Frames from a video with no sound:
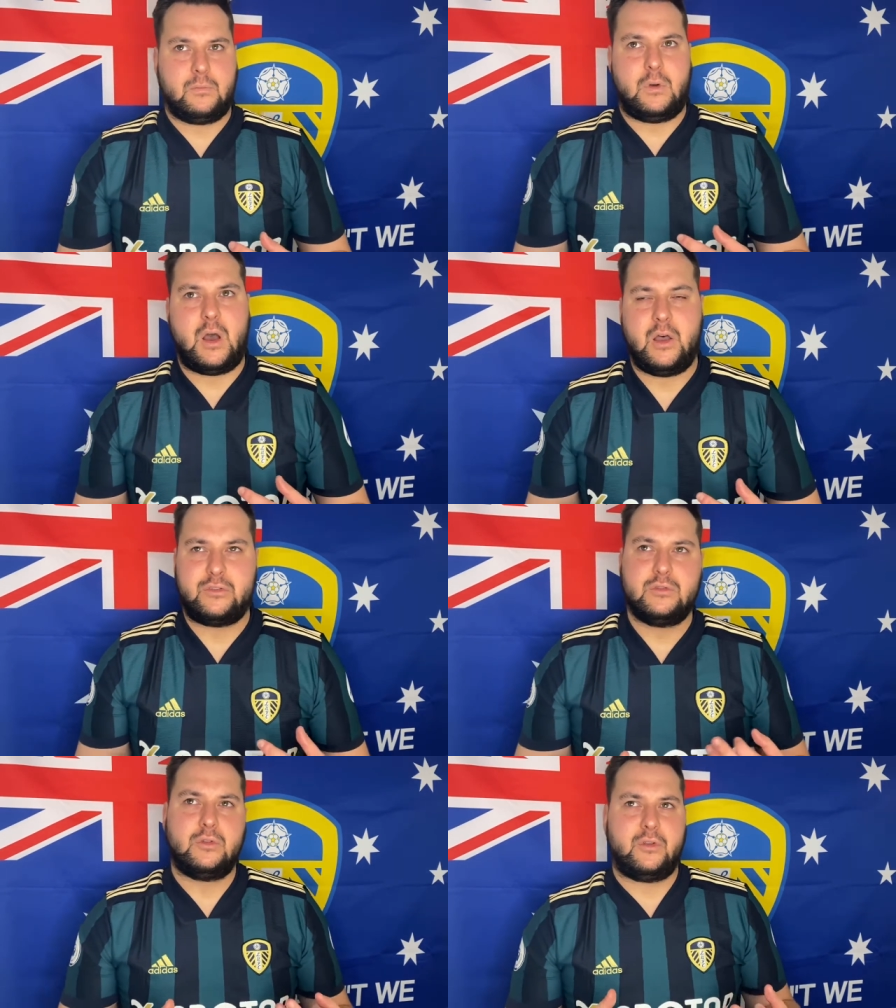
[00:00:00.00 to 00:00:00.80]

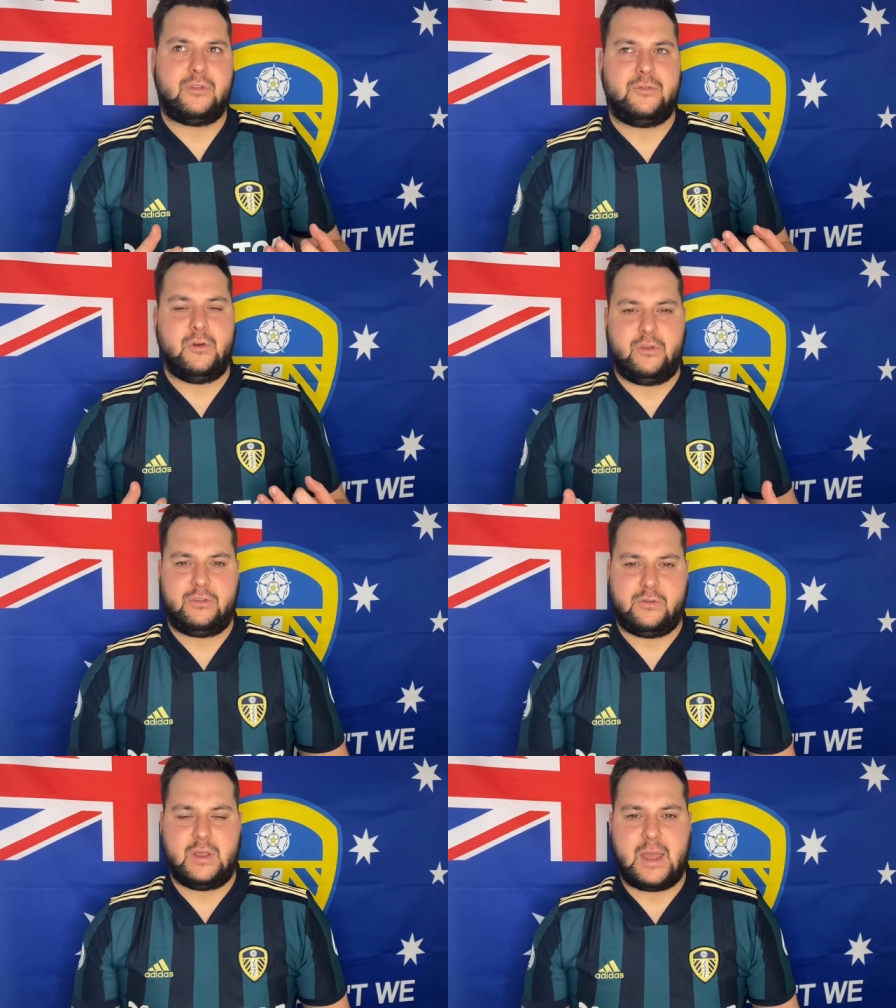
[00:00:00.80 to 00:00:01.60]
Arsenal lost the
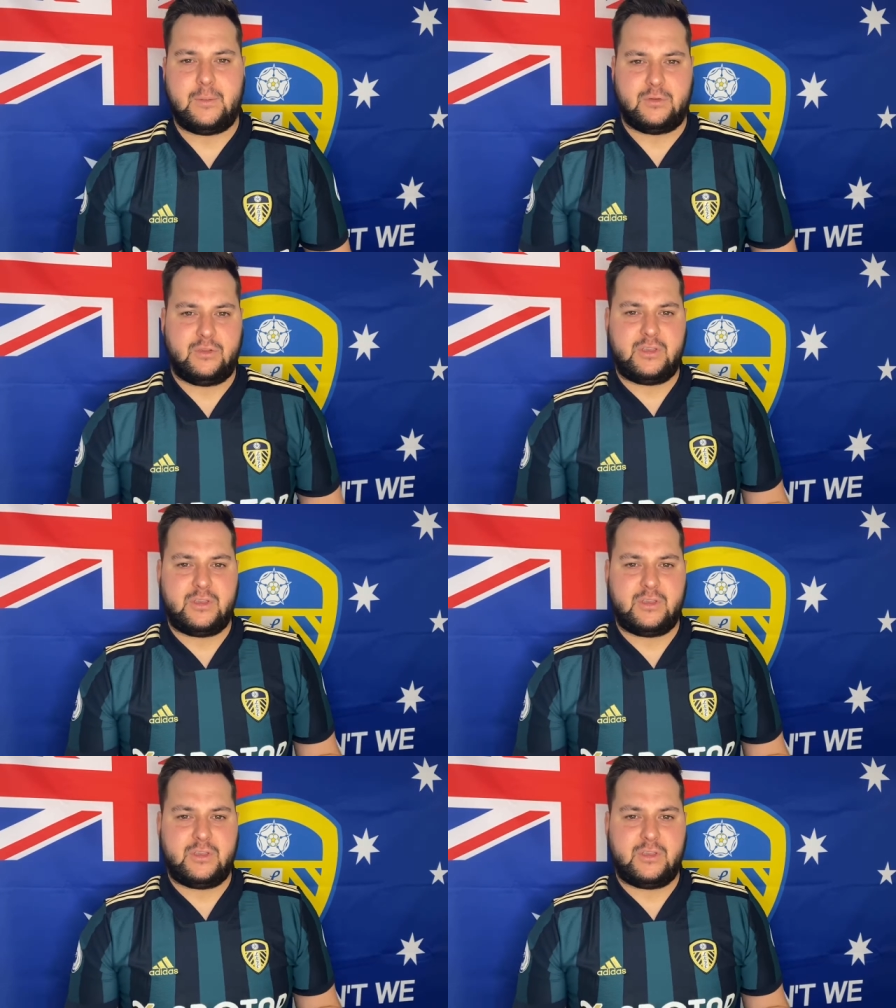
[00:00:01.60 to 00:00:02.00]
first three games of the